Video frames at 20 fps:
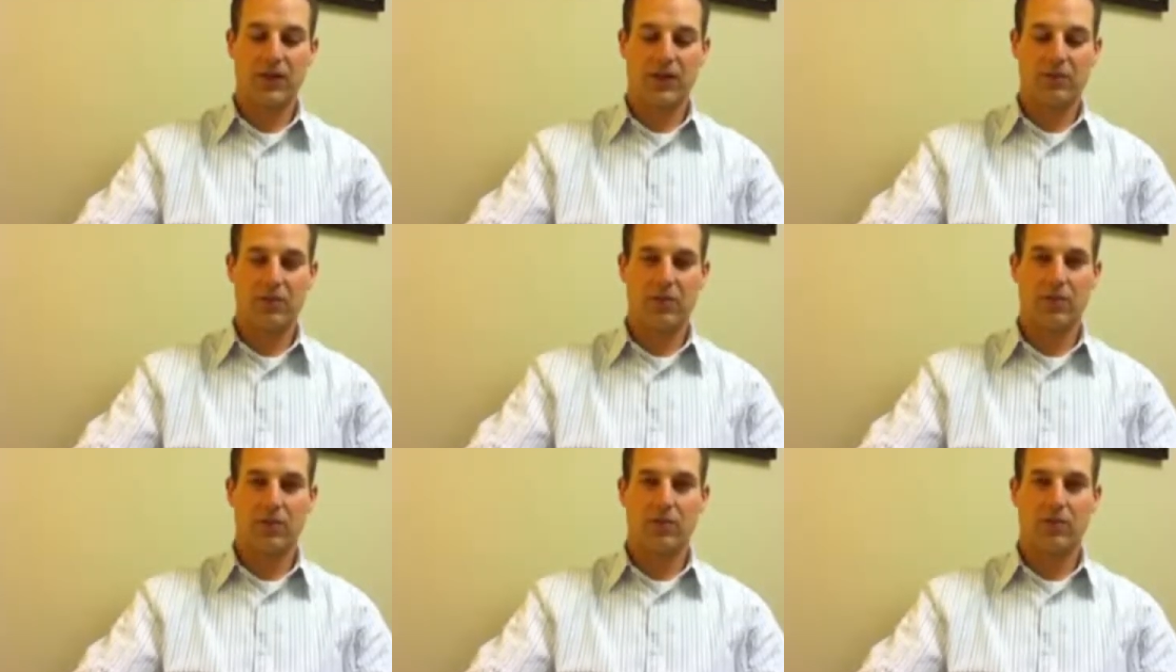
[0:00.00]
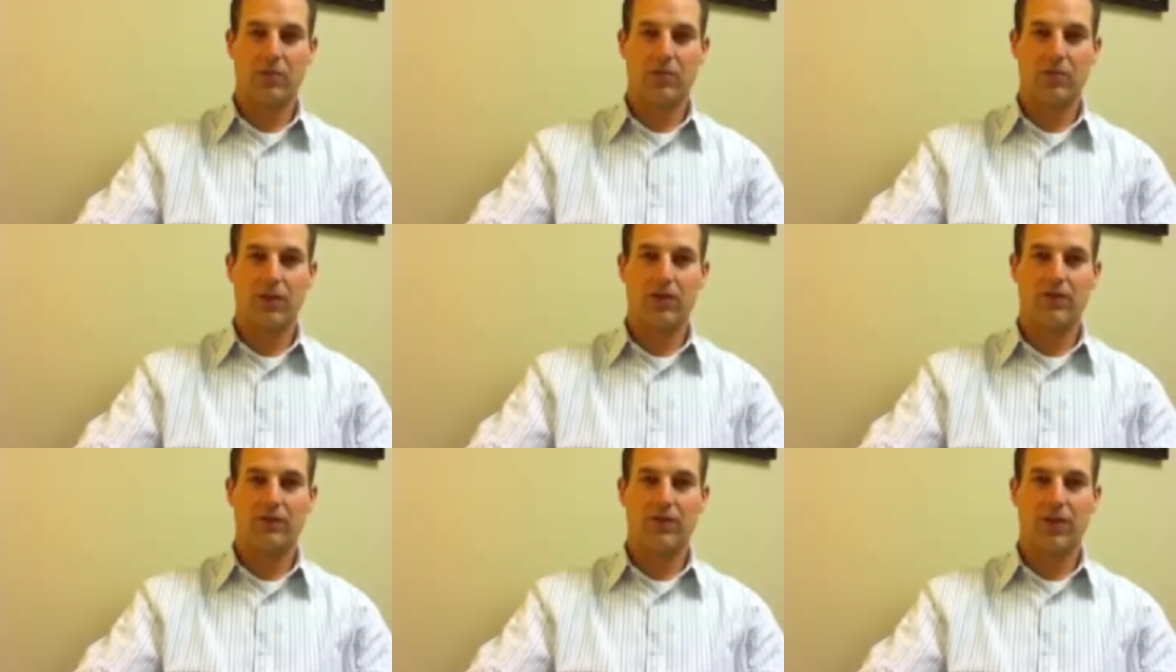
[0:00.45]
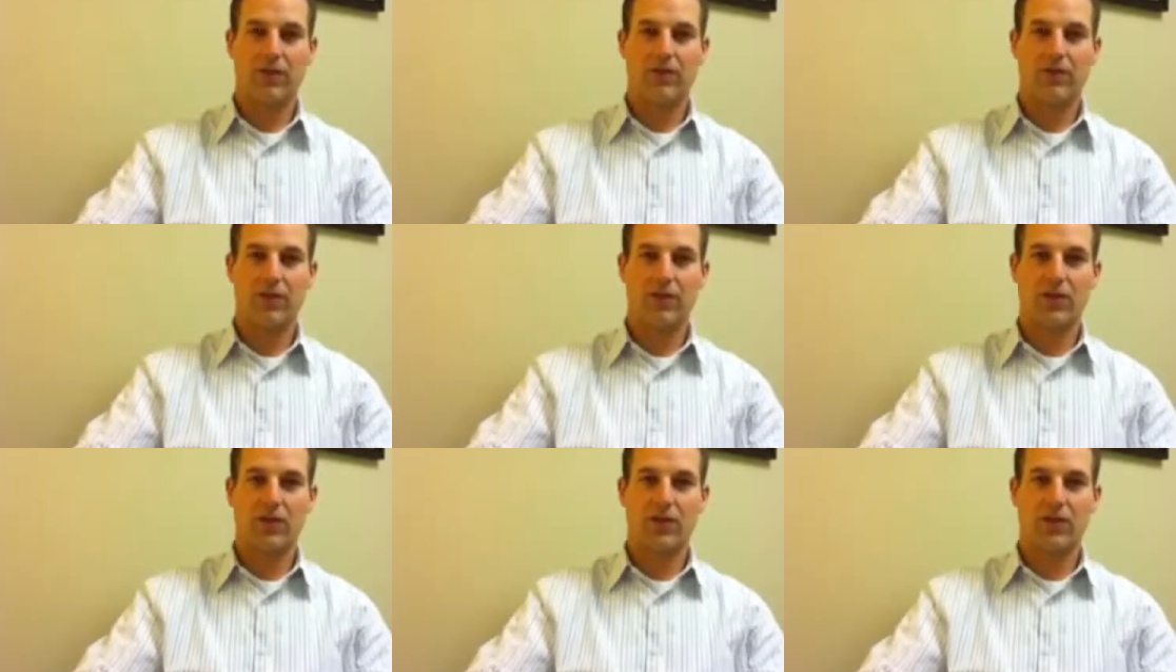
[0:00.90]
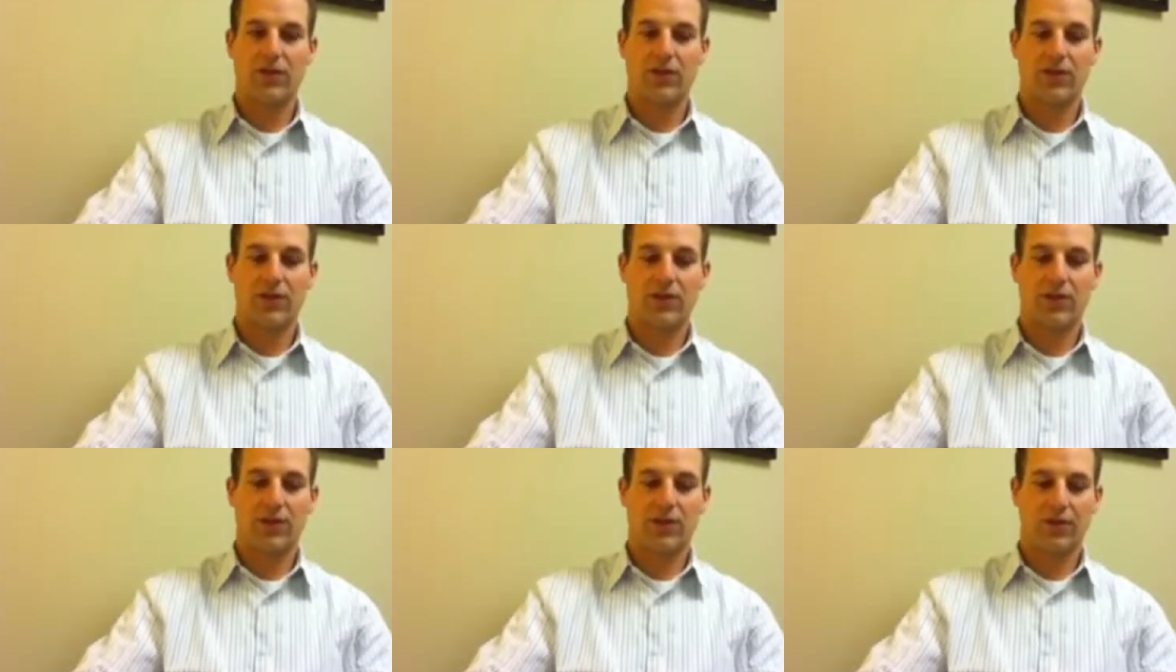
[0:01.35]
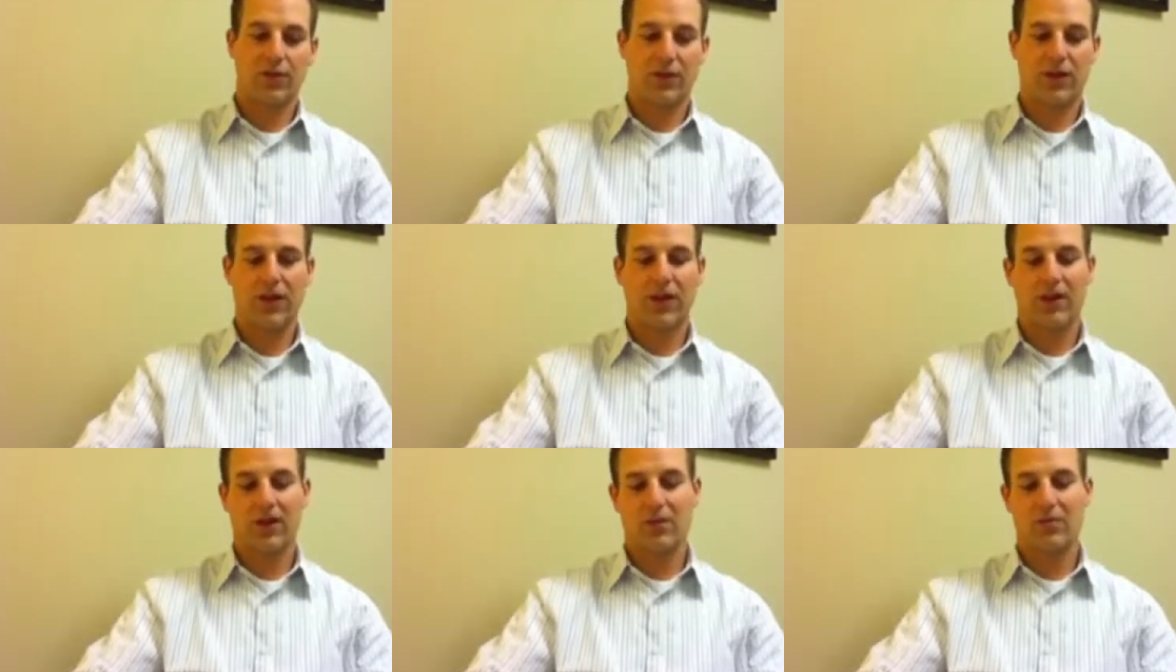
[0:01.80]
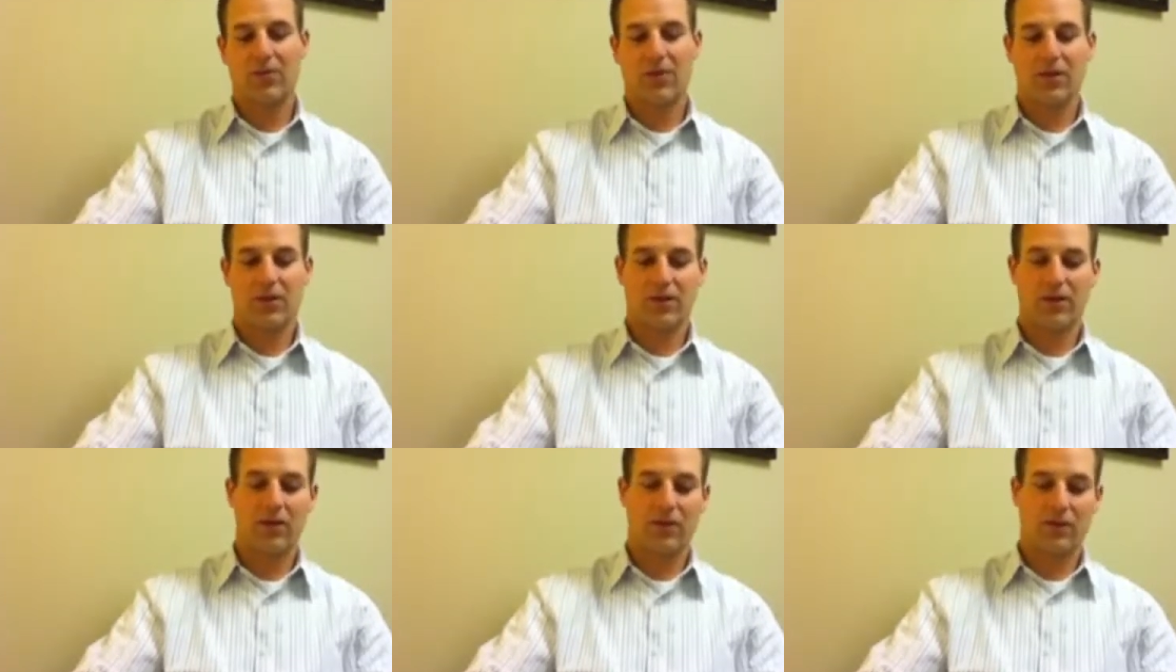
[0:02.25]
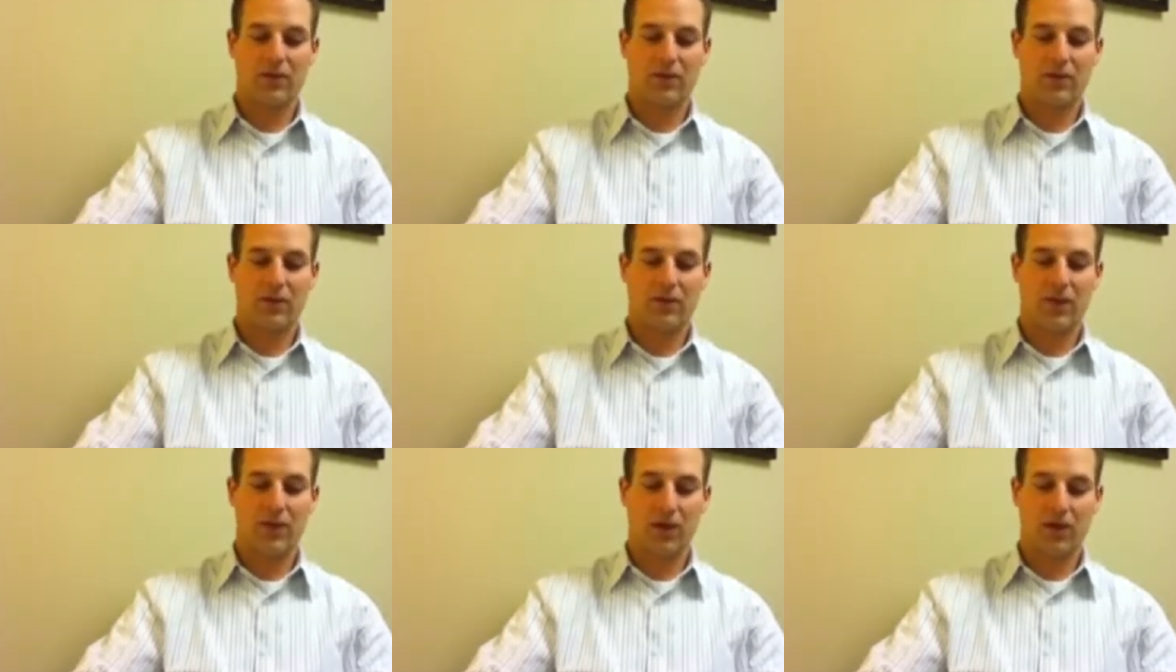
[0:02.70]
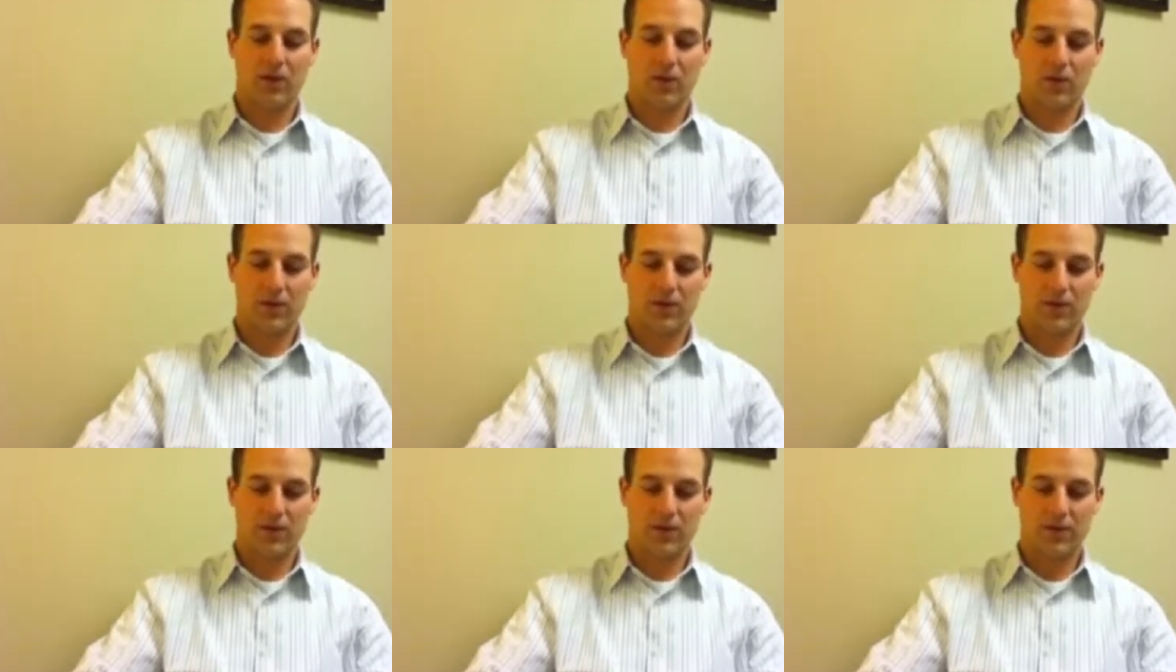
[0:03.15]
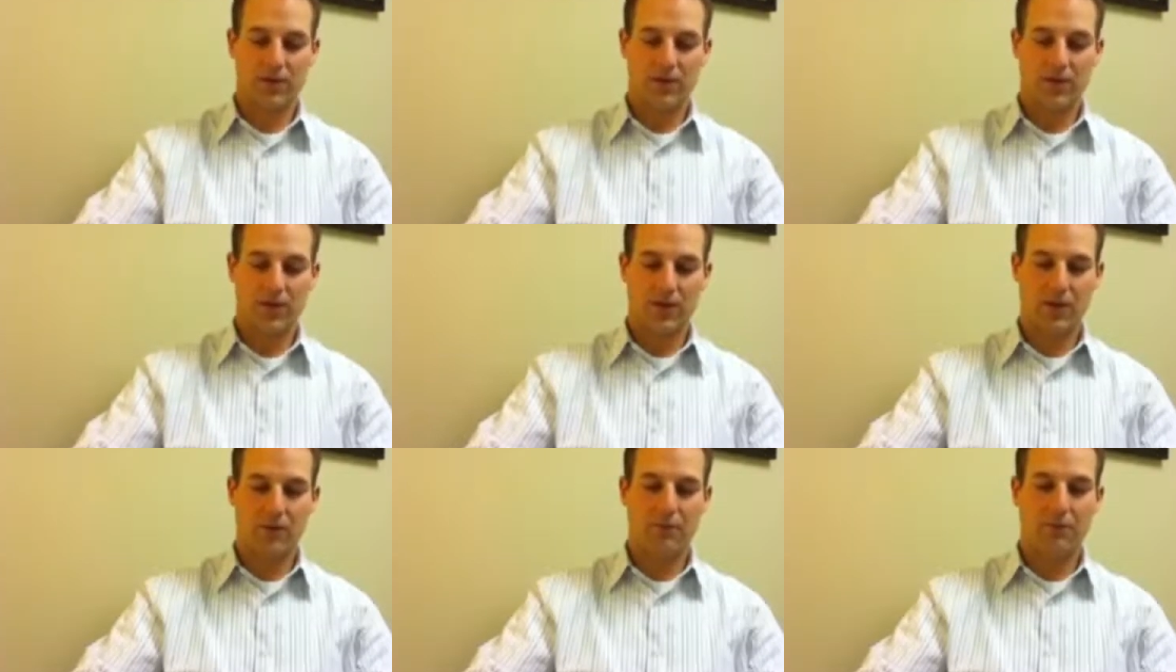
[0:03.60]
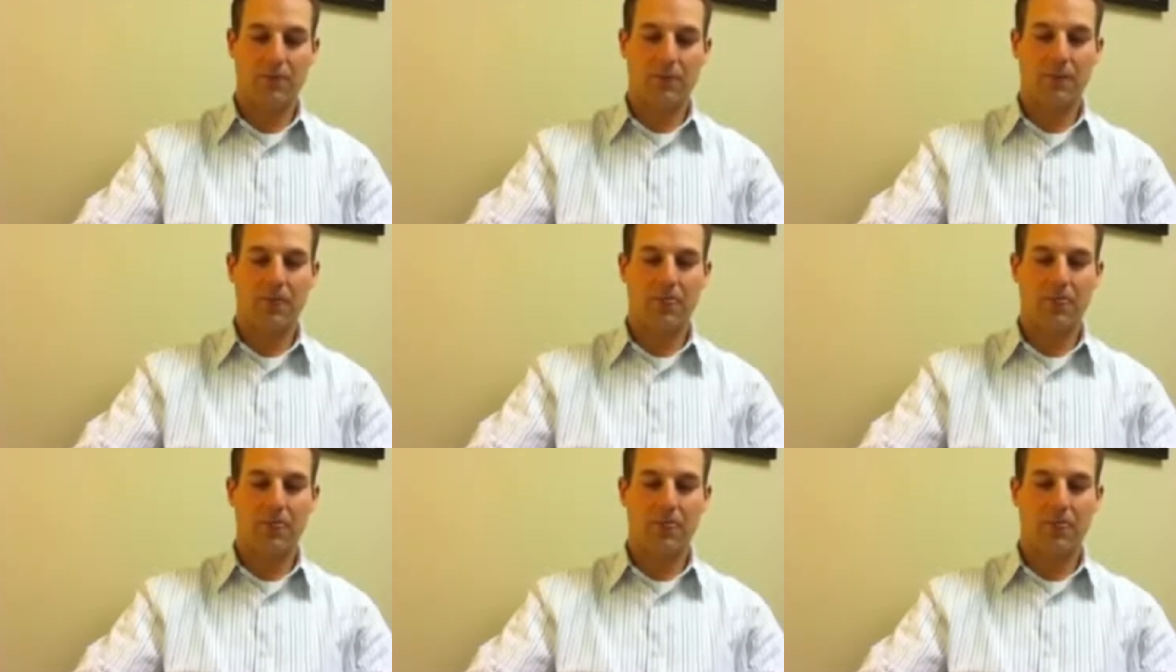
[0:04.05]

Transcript: take me over my 500 when I add up all the other food that I ate with it. So,